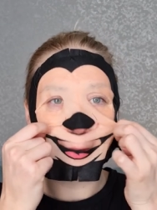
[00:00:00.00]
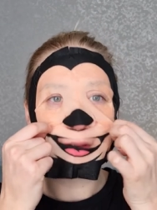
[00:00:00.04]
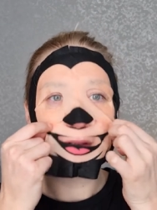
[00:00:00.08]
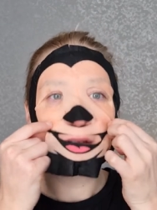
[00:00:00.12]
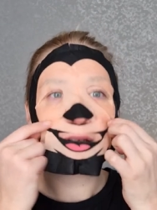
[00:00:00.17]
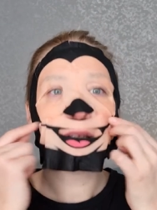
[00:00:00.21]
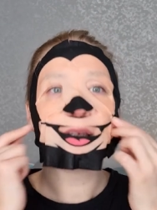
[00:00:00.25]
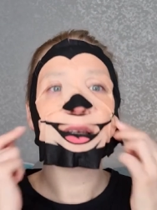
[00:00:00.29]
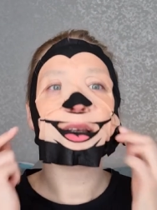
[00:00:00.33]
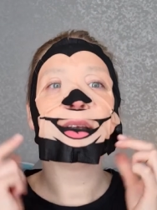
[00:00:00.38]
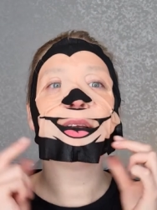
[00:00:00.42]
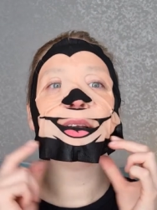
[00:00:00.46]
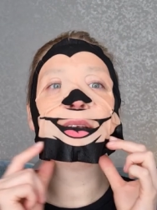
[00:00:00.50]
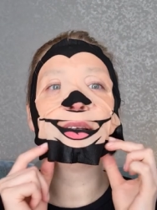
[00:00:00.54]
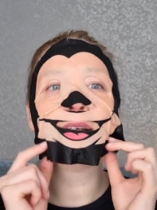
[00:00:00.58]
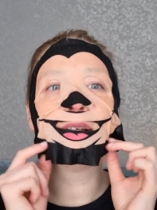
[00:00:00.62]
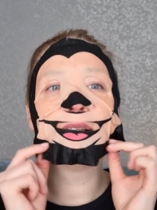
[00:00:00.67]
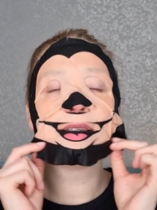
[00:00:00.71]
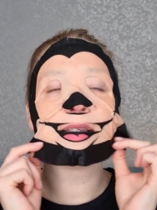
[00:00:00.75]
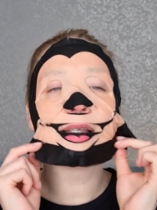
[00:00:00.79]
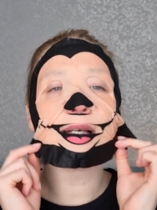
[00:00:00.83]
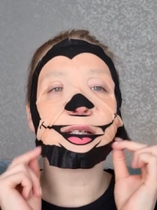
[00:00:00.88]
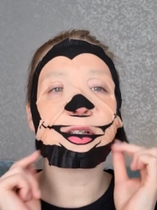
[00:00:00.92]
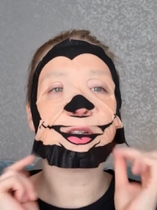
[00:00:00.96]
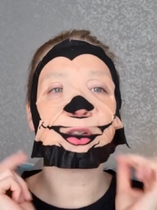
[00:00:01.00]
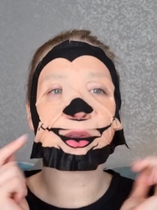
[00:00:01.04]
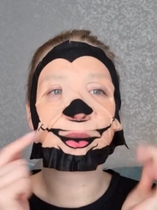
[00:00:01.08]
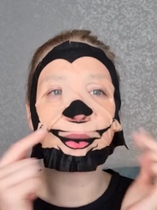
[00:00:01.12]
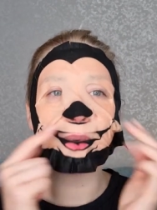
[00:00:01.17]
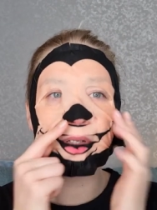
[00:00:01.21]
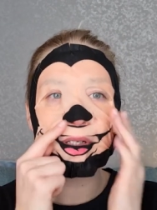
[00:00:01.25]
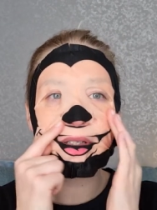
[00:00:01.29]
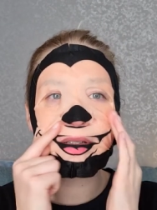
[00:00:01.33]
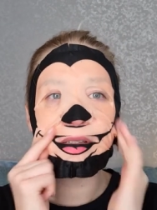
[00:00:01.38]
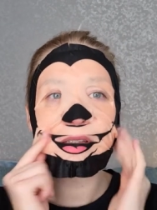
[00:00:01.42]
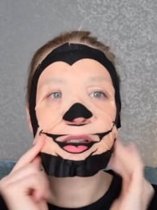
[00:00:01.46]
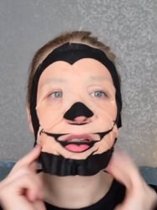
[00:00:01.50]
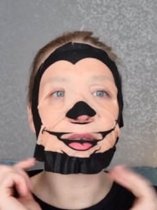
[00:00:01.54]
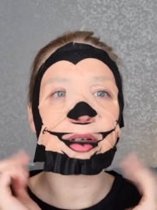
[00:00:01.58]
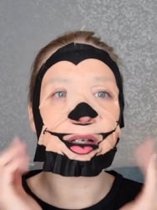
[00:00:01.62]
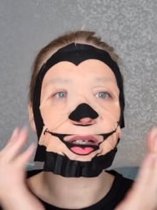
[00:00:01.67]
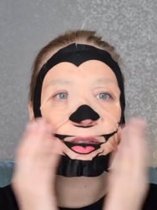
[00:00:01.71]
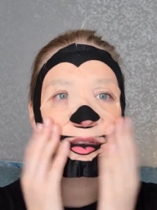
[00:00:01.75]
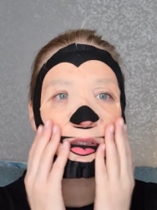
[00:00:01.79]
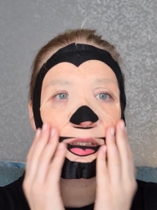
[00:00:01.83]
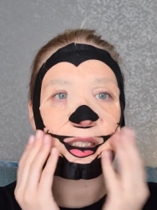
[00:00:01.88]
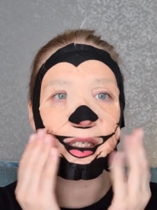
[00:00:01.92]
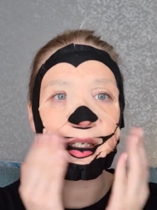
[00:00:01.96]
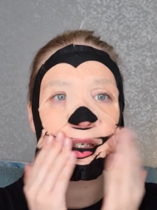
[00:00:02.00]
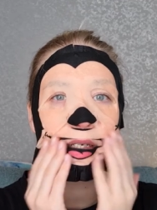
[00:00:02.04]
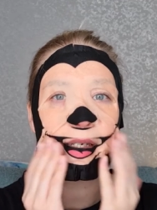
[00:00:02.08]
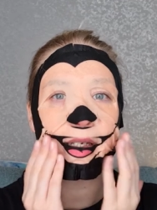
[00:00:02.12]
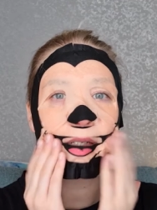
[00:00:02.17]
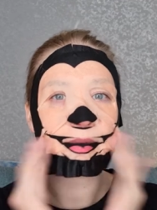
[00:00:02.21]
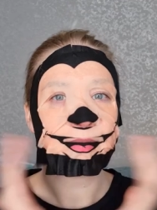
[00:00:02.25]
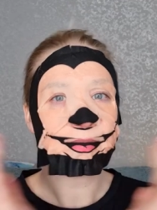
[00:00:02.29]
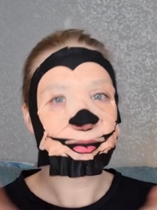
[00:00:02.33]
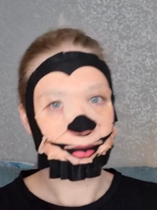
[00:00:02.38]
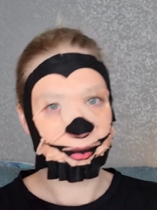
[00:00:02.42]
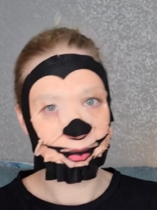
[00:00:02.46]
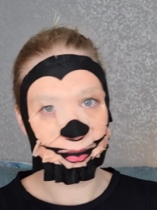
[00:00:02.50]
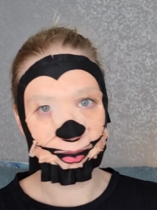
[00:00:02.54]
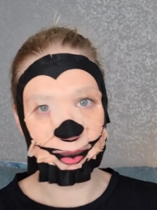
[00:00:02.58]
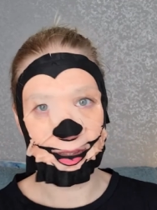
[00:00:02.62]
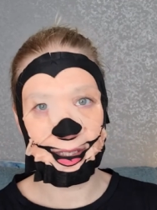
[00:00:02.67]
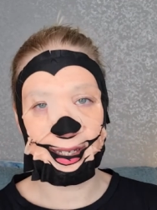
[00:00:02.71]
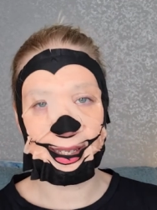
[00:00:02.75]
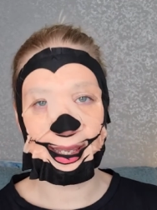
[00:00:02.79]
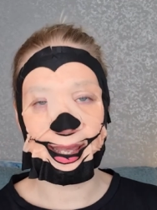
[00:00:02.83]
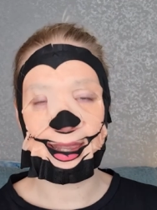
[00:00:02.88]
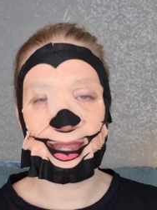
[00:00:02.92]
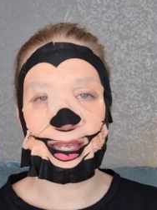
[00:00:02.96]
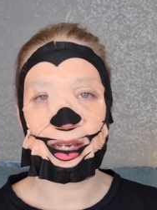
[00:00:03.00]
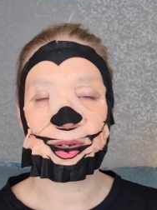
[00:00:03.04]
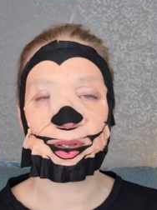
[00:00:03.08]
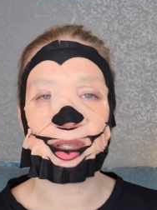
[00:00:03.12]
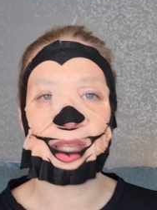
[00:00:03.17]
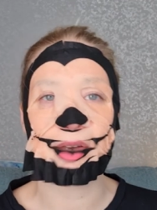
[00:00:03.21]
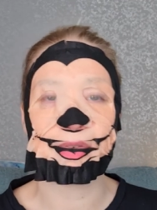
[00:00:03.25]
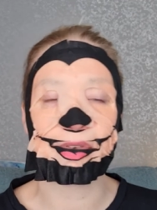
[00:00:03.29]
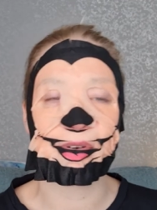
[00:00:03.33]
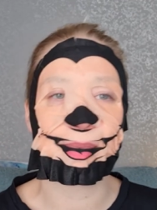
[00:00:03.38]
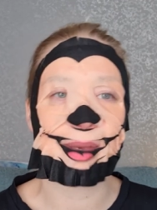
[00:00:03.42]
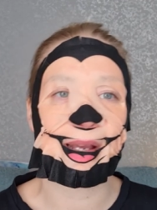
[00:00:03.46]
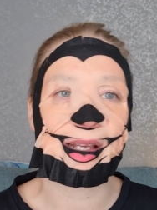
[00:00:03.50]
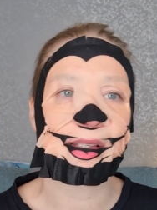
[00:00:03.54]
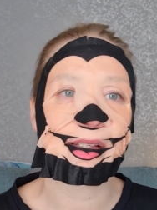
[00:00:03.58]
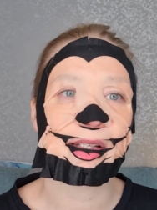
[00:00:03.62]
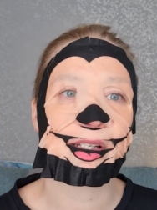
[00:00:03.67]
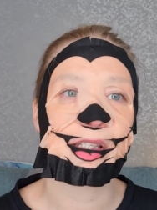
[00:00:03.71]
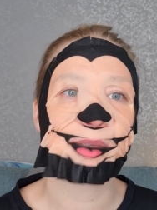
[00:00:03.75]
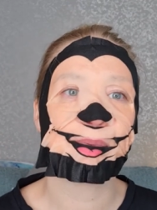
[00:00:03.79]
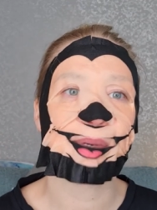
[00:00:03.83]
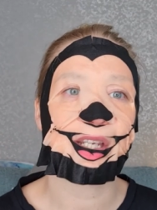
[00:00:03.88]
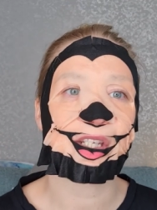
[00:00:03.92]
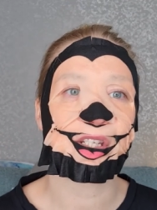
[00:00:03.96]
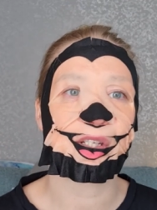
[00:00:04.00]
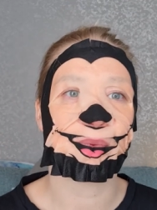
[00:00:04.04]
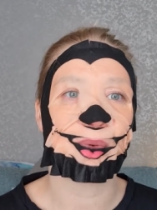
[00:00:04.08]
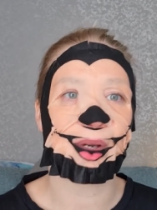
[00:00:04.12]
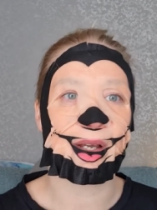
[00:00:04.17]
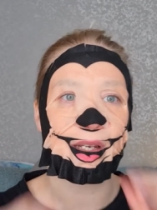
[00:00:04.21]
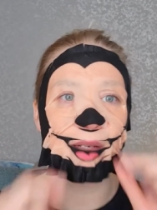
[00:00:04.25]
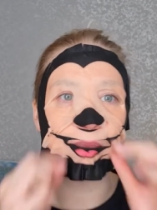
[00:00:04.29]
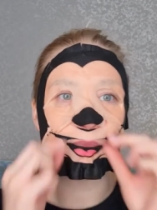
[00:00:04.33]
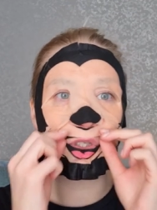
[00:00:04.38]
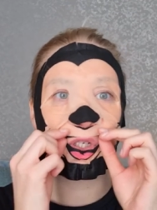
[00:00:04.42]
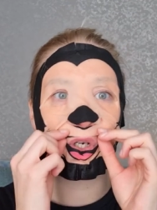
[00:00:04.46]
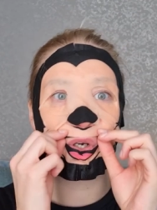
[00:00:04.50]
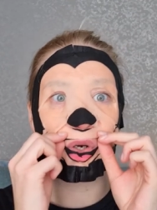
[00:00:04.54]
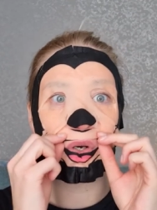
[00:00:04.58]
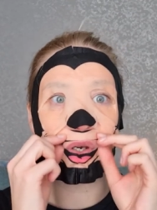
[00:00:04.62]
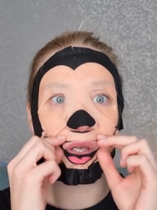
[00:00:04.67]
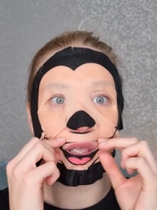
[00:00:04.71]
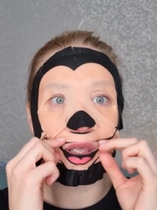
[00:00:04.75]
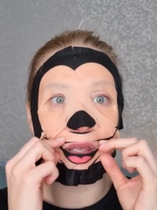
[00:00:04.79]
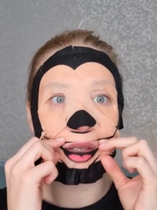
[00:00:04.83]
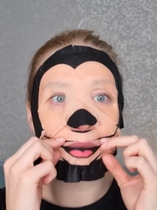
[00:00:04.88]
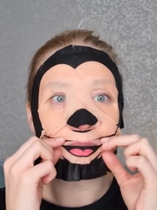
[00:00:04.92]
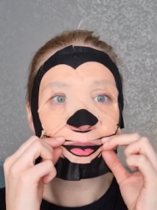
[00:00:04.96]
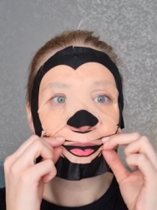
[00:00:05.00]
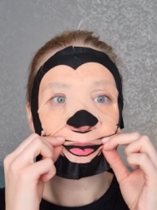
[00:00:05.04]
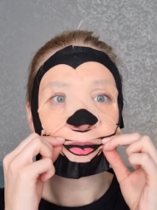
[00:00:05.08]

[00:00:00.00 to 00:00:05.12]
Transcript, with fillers: again, it's that droopiness around here, but I get that with every mask, especially while I'm talking.